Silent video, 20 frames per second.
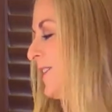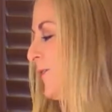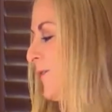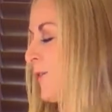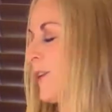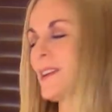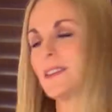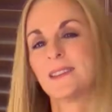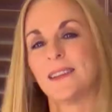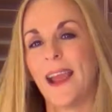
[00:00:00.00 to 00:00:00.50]

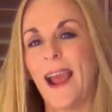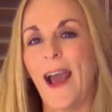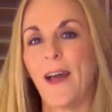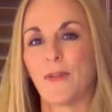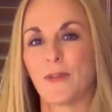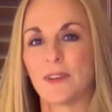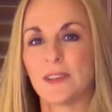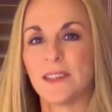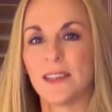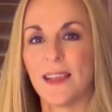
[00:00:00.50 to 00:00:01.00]
for us
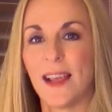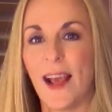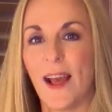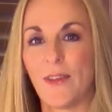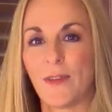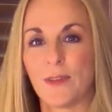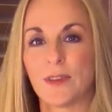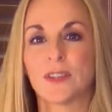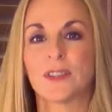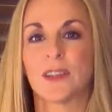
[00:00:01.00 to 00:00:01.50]
gathering
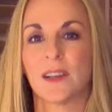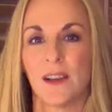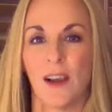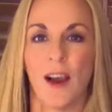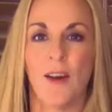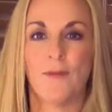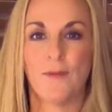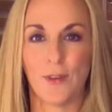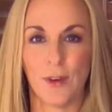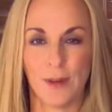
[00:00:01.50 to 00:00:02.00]
together is to
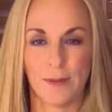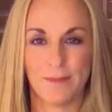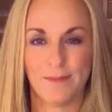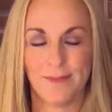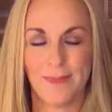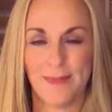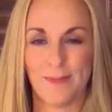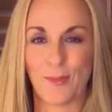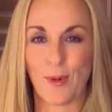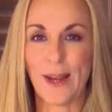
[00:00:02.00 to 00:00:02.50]
comfort,
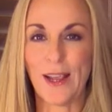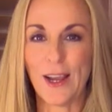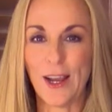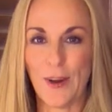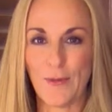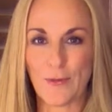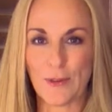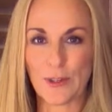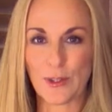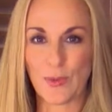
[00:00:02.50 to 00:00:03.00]
bring
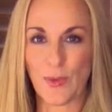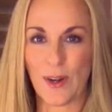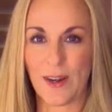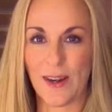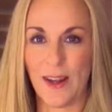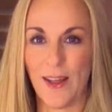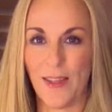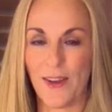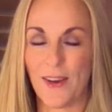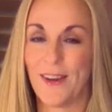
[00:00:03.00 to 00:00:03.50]
comfort to one
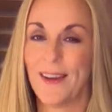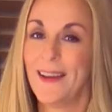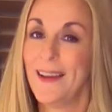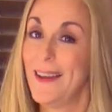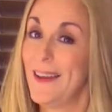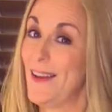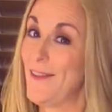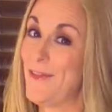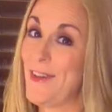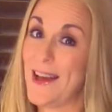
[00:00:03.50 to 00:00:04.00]
another.
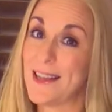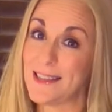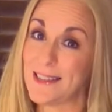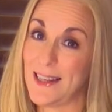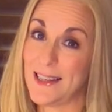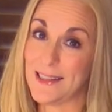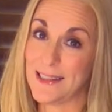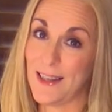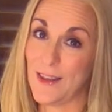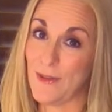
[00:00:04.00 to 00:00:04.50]
If that's
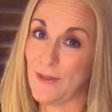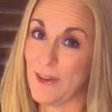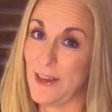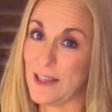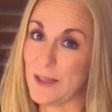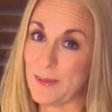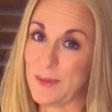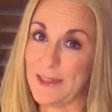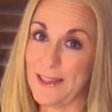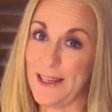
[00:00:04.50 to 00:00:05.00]
not Southern
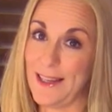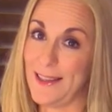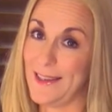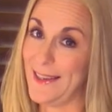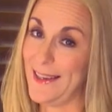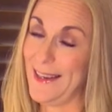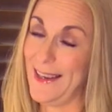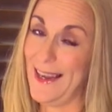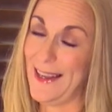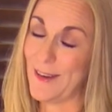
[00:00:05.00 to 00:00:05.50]

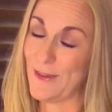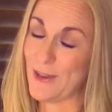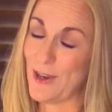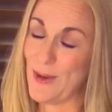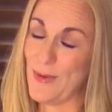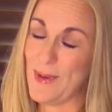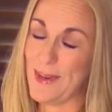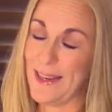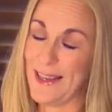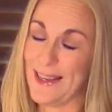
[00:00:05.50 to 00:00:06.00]
hospitality, I don't
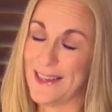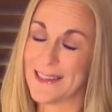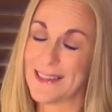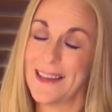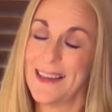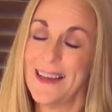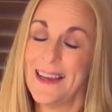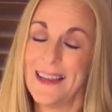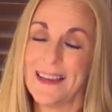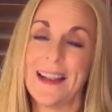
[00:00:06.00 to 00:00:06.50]
know what is.
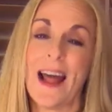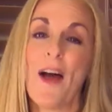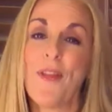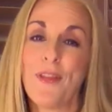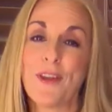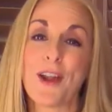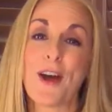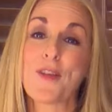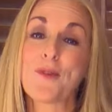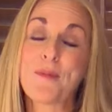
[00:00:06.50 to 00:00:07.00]

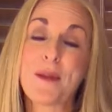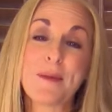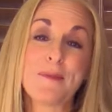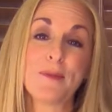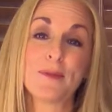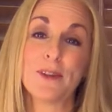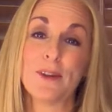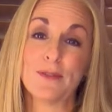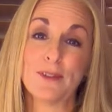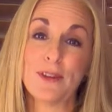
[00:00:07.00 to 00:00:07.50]
Not that other
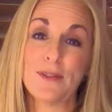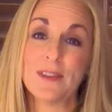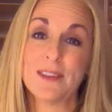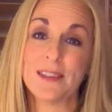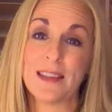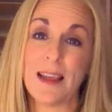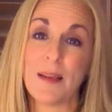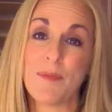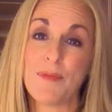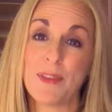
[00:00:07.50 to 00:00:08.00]
people don't do the
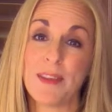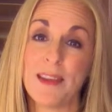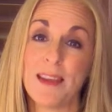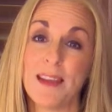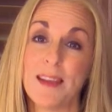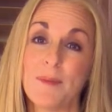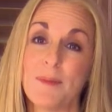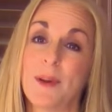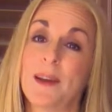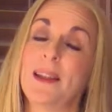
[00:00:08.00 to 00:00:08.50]
same
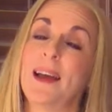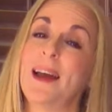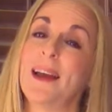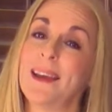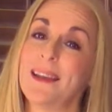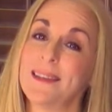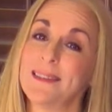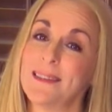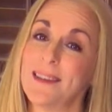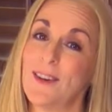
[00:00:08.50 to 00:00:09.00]
thing, but I
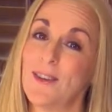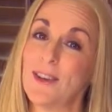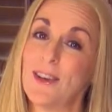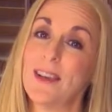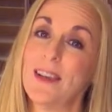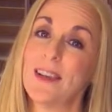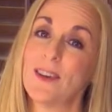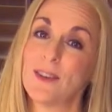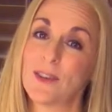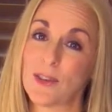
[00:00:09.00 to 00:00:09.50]
can tell
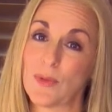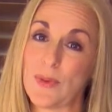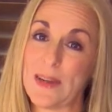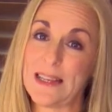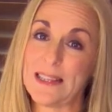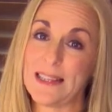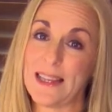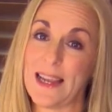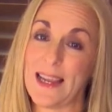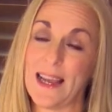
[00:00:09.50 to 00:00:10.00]
you here in
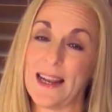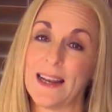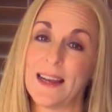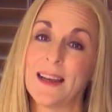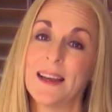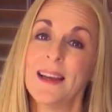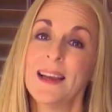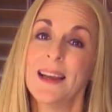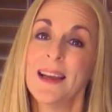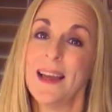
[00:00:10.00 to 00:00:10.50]

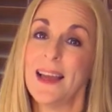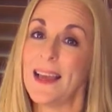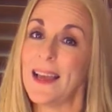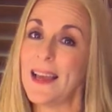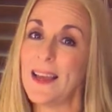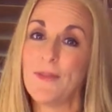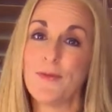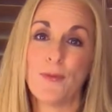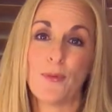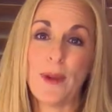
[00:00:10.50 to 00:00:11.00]
Louisiana,
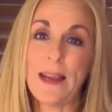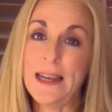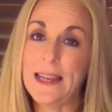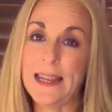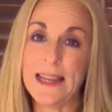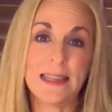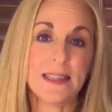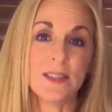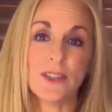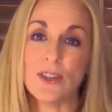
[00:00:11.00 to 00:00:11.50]
if we
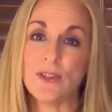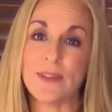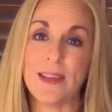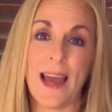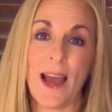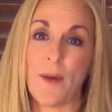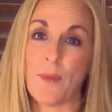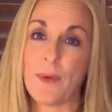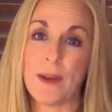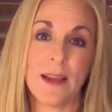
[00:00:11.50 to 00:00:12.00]
didn't do
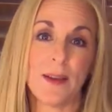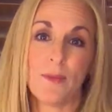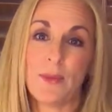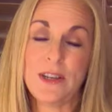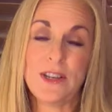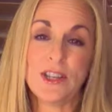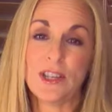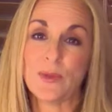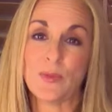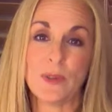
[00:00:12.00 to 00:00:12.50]
that,
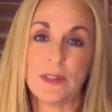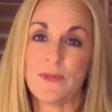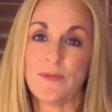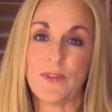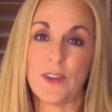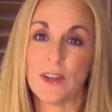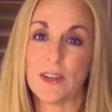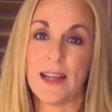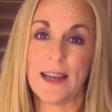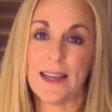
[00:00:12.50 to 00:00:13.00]
we just
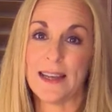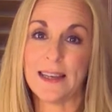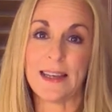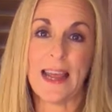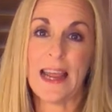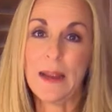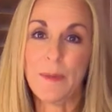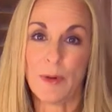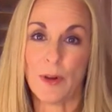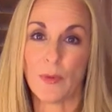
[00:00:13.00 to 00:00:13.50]
wouldn't feel like a
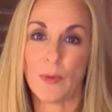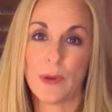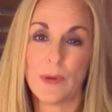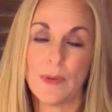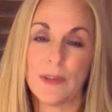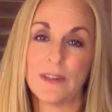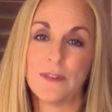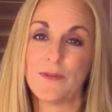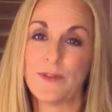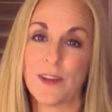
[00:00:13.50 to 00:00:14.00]
neighbor. We
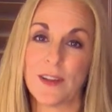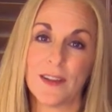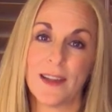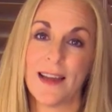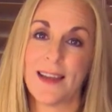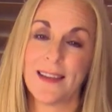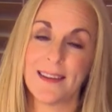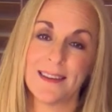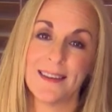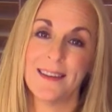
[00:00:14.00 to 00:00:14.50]
wouldn't feel
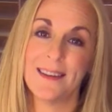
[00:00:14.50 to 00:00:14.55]
like